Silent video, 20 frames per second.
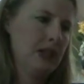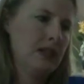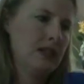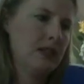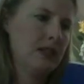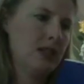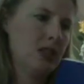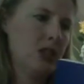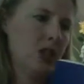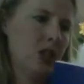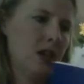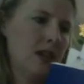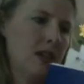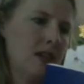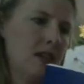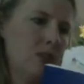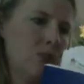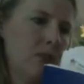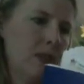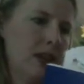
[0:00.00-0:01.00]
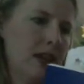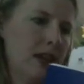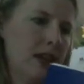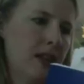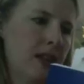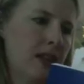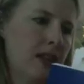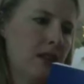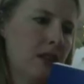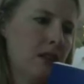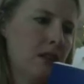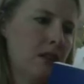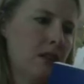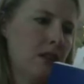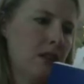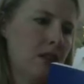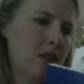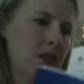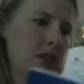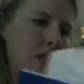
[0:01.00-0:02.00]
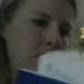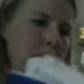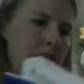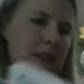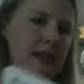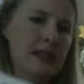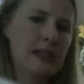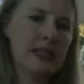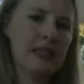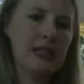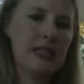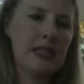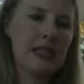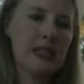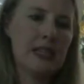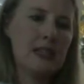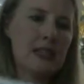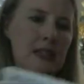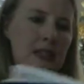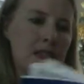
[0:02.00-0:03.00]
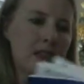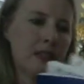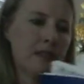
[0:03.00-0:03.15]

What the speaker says: starts with the Byzantine